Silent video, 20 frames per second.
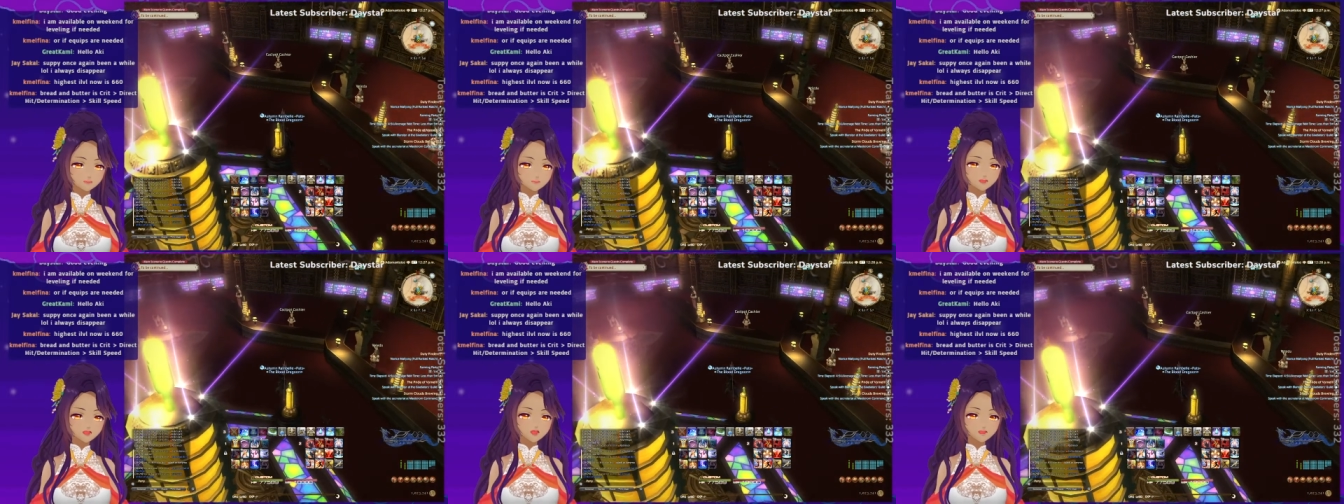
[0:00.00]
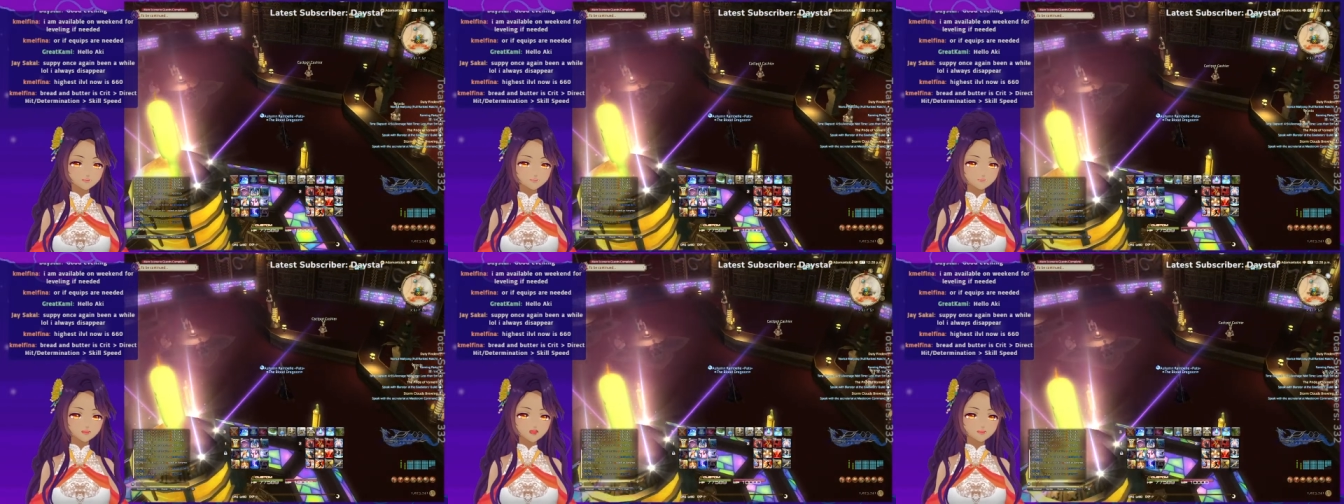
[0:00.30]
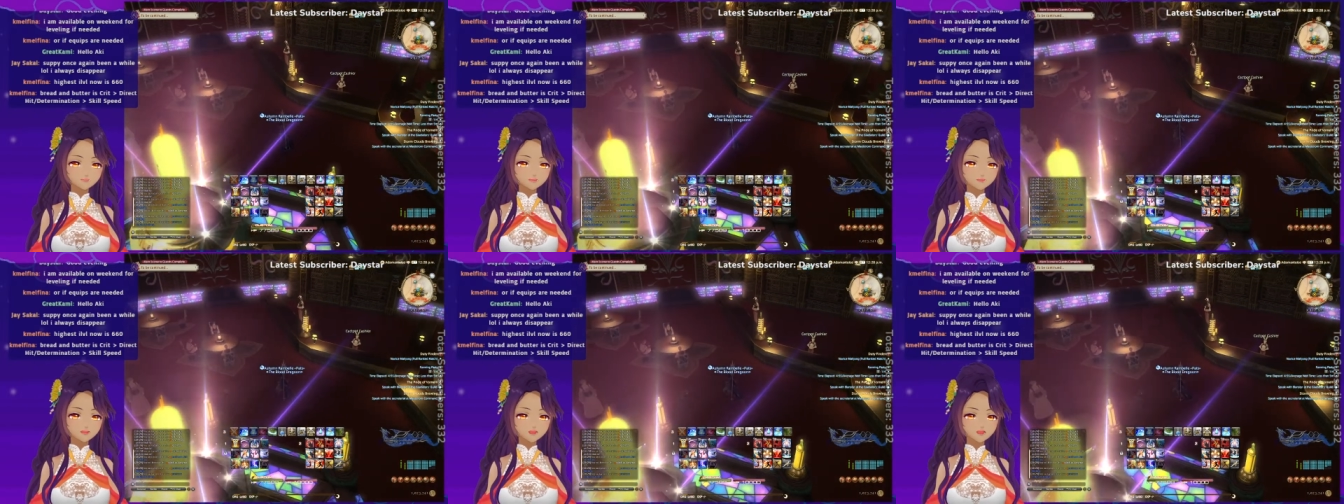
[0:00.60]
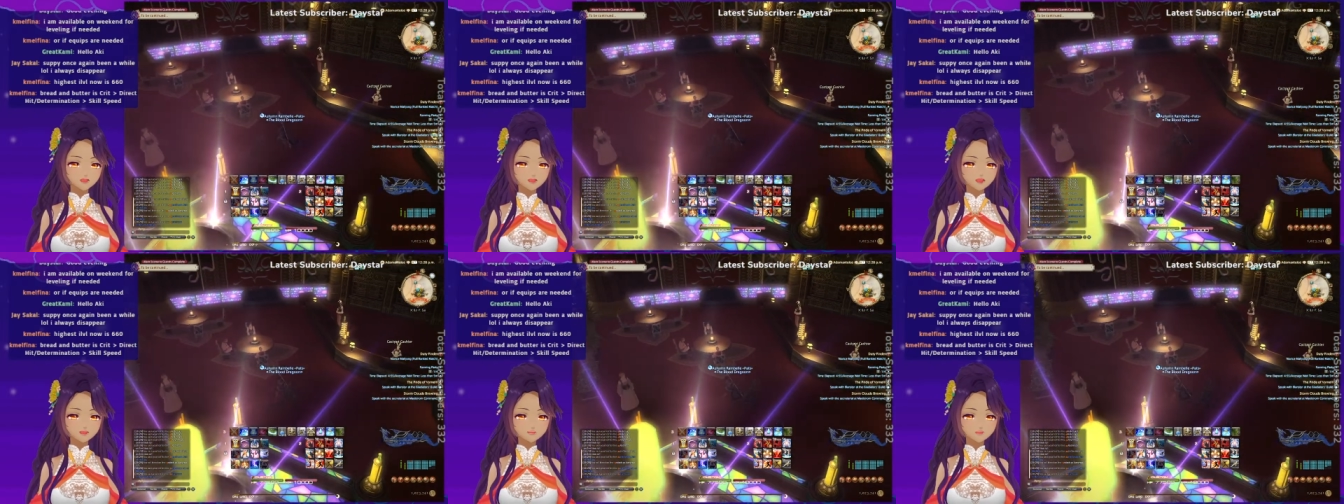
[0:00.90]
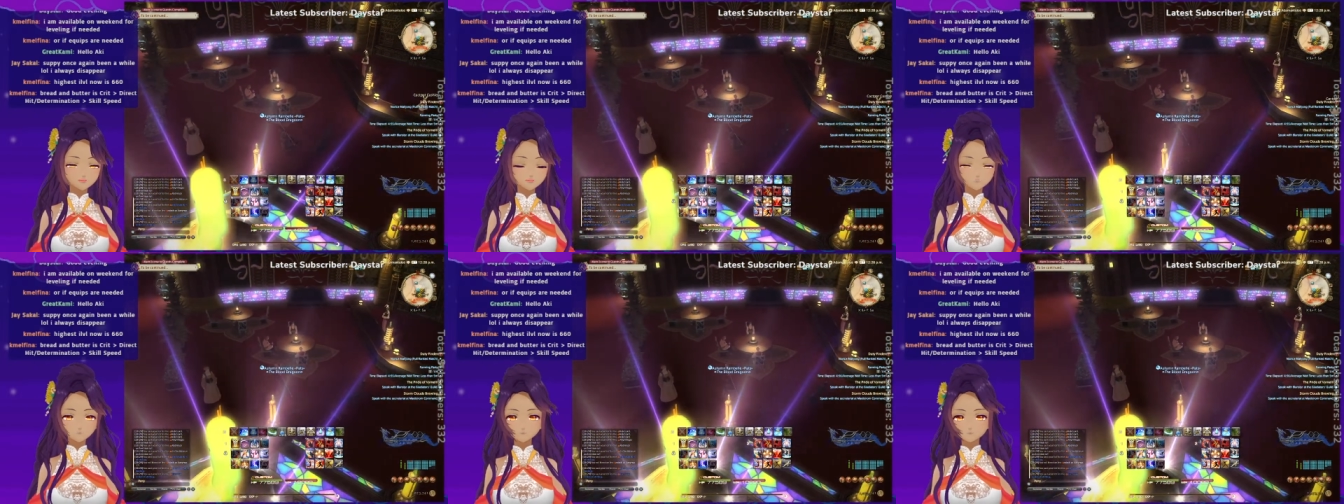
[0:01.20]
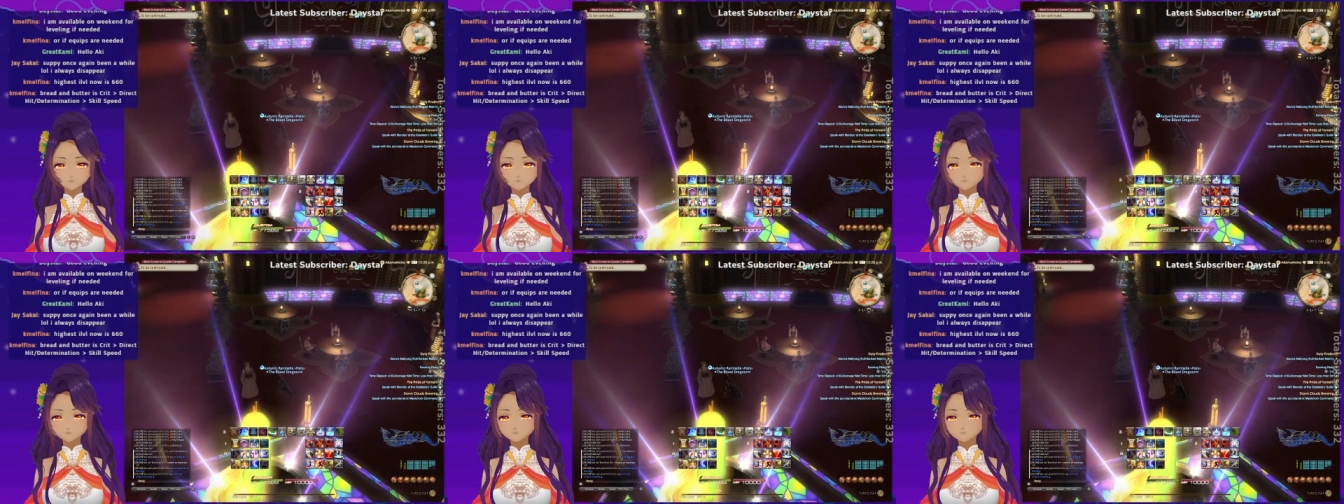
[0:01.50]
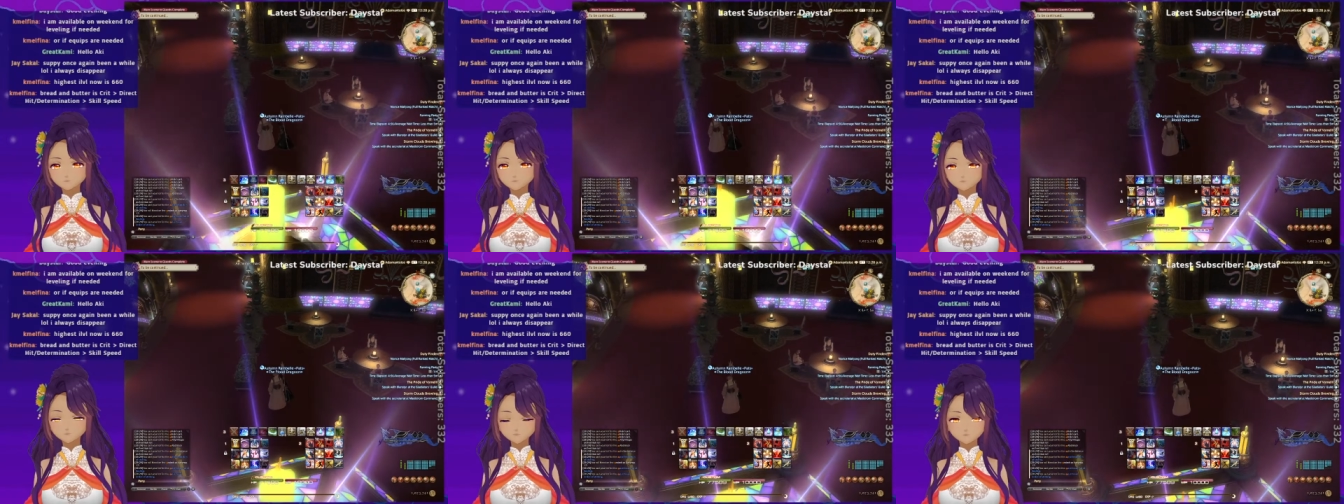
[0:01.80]
Alright, got it, got it, got it, got it.
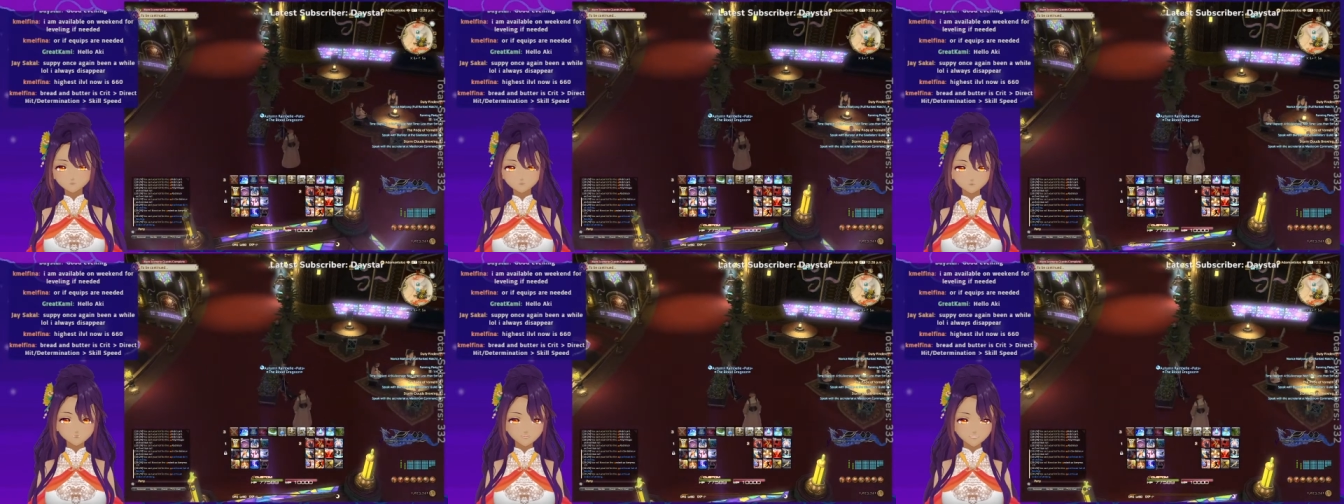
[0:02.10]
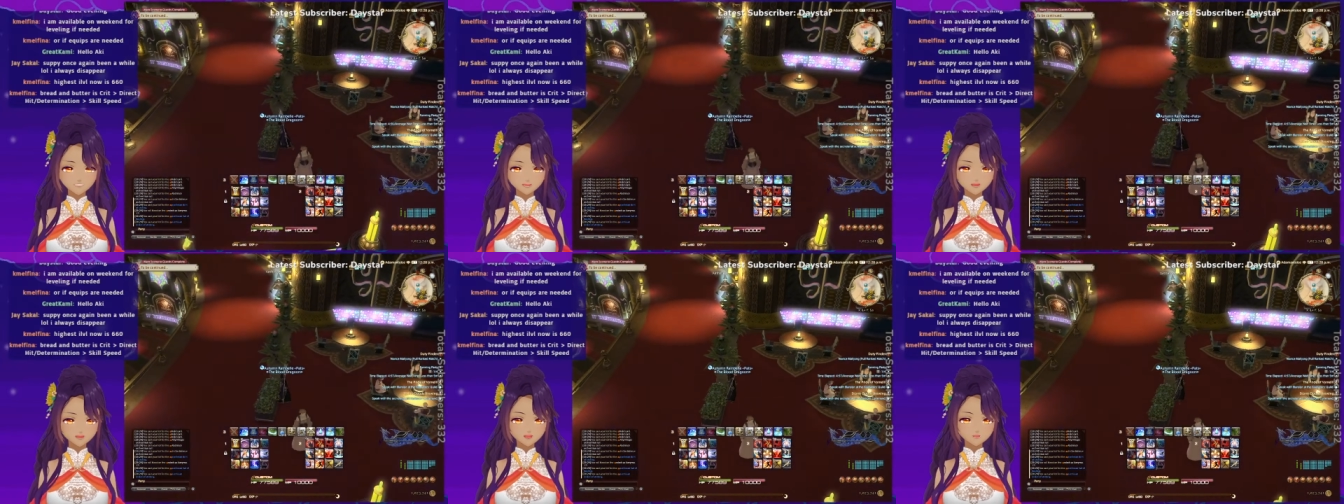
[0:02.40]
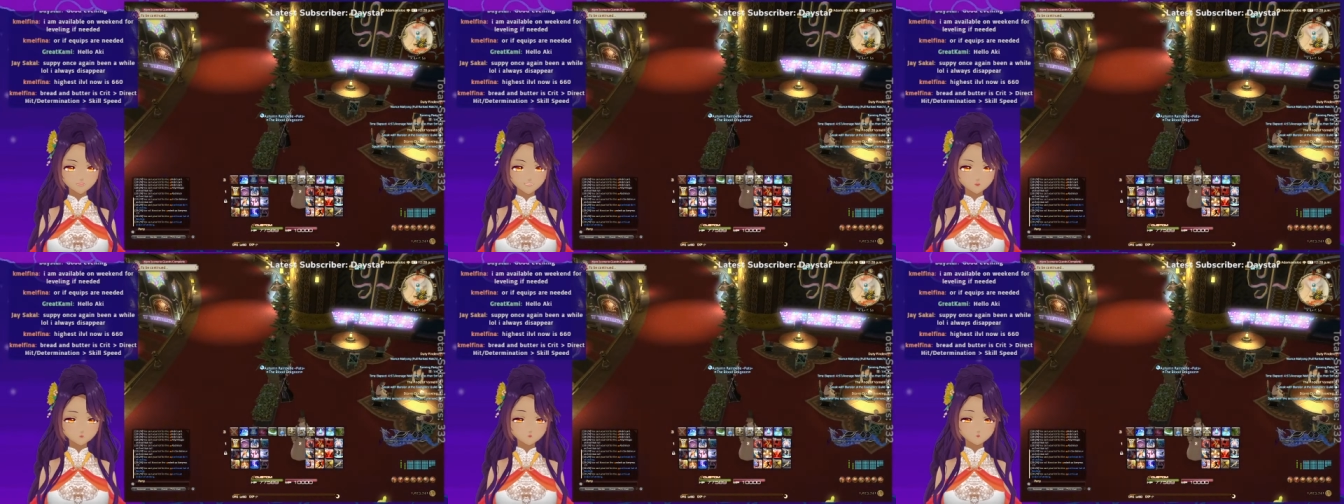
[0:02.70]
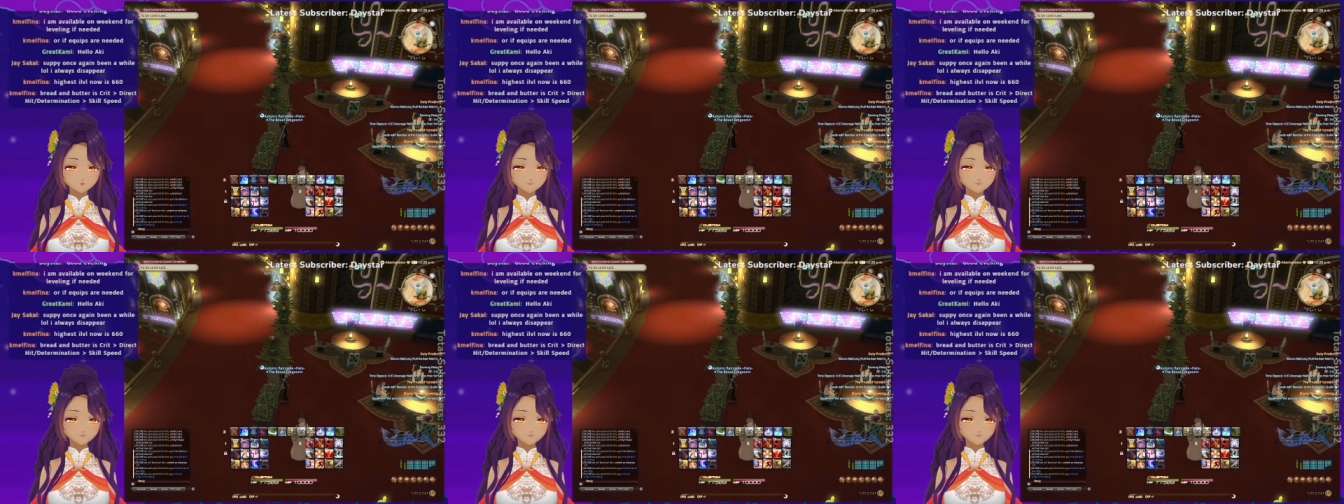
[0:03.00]
Thank you.